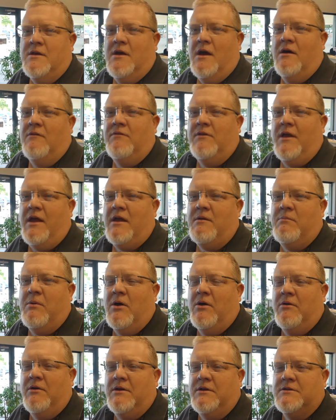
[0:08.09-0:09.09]
of Lake
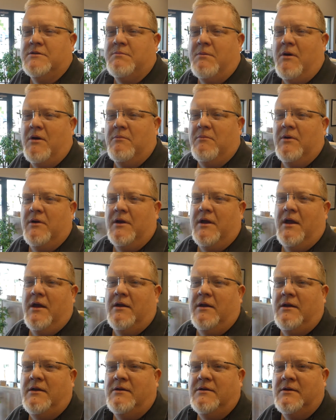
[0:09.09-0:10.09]
Bowen in Spartanburg
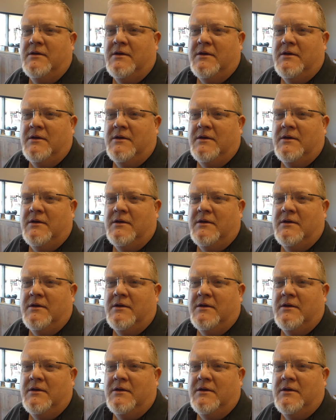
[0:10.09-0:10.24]
County,